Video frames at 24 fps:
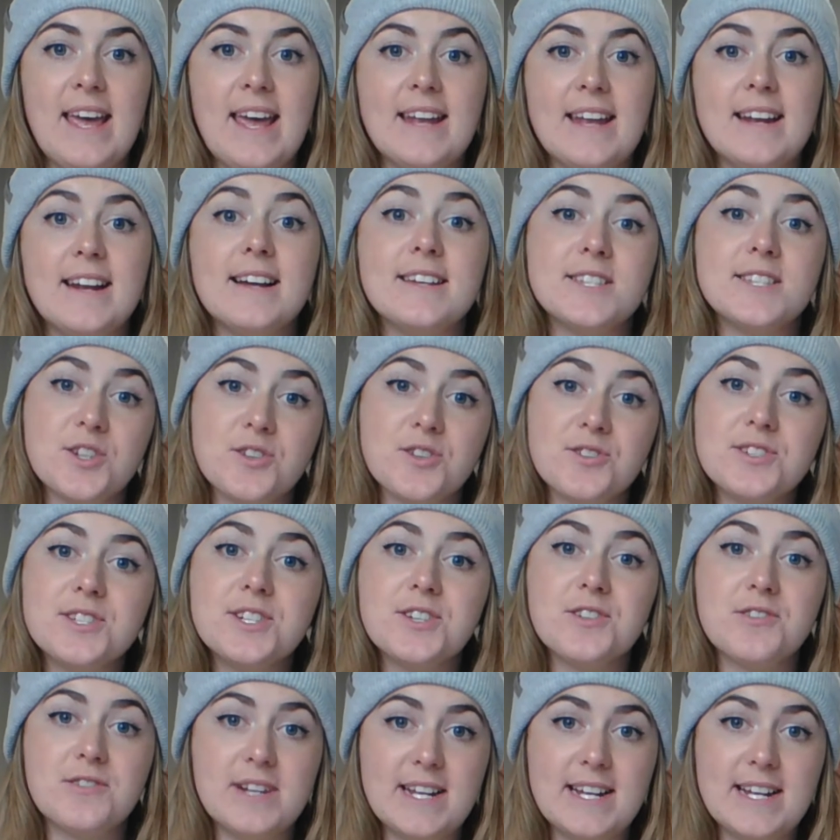It
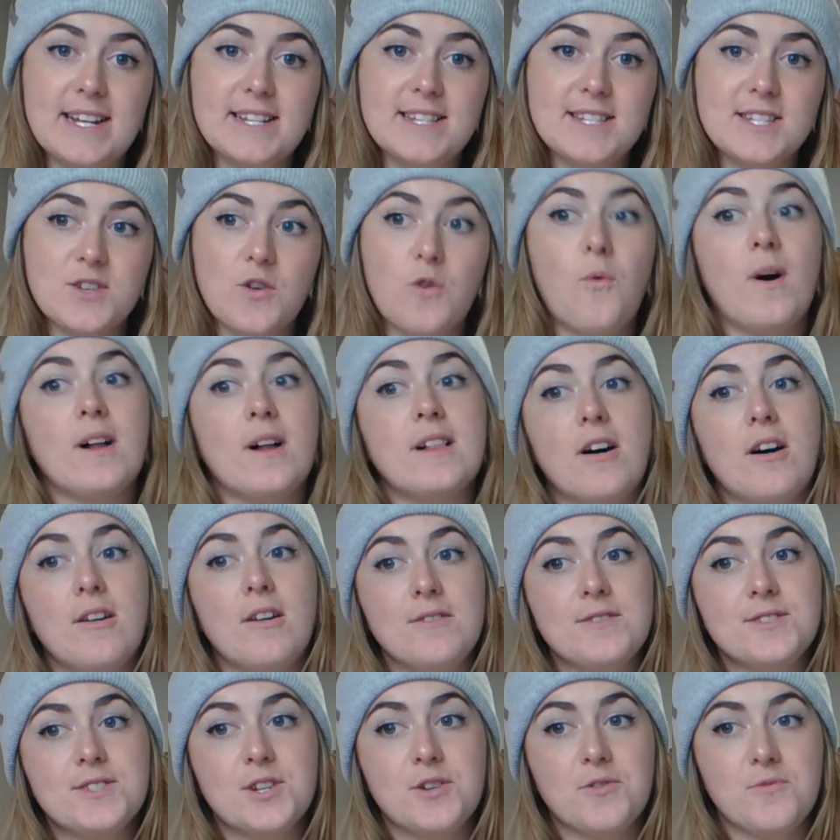asserts your needs while
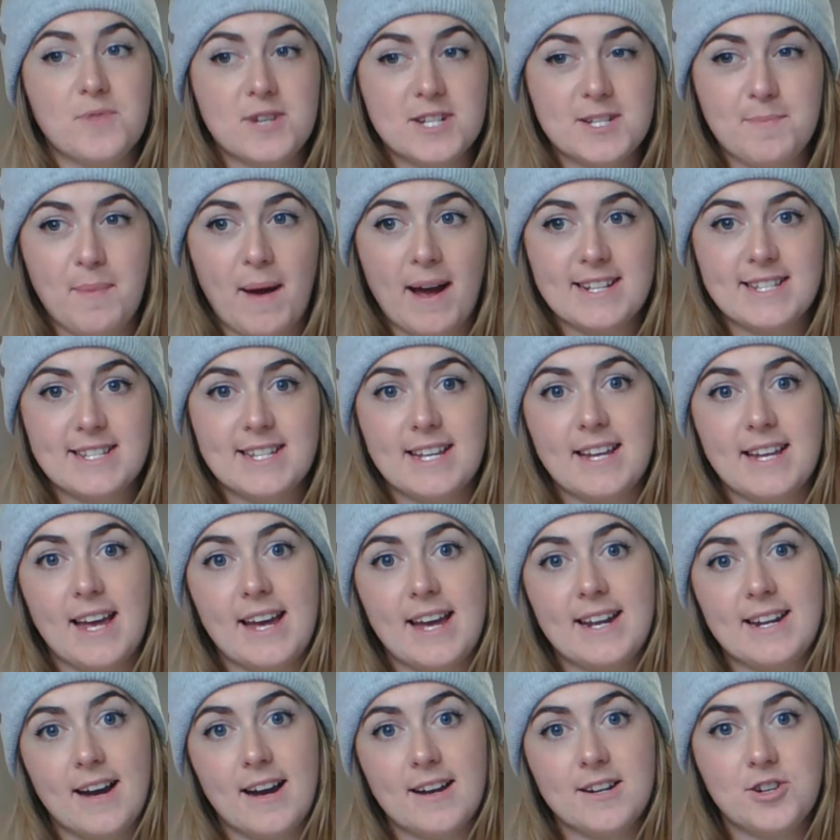also respecting
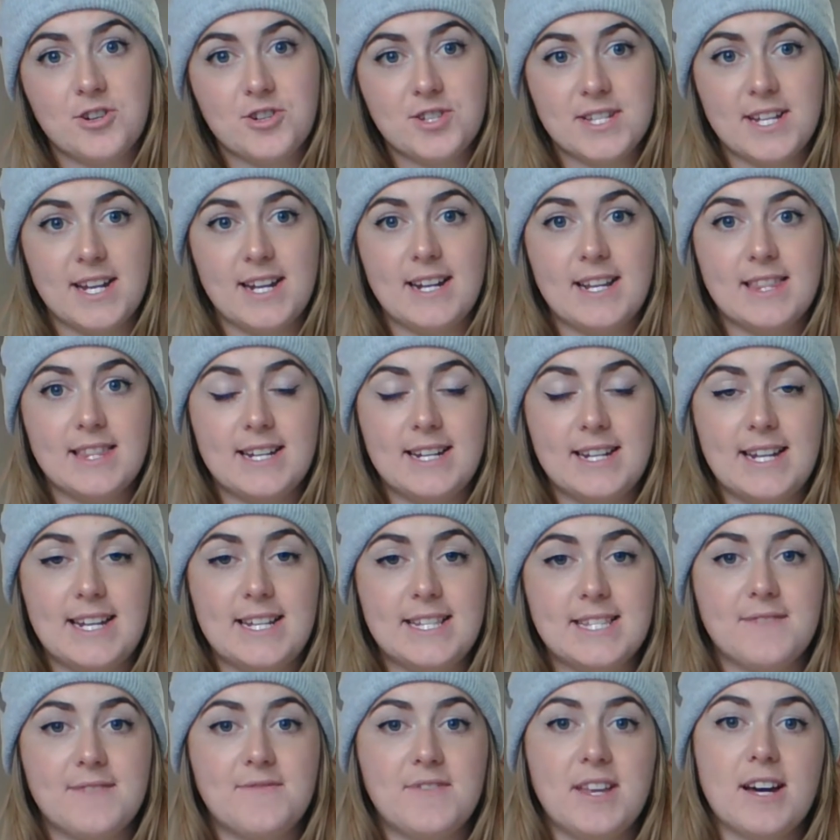and understanding the
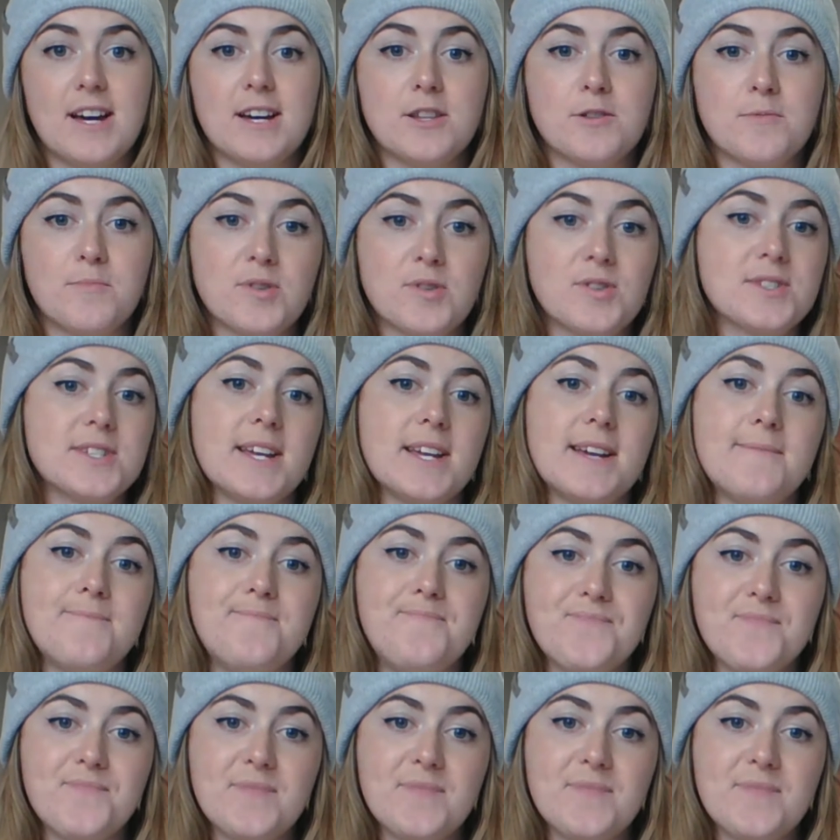needs of the other person.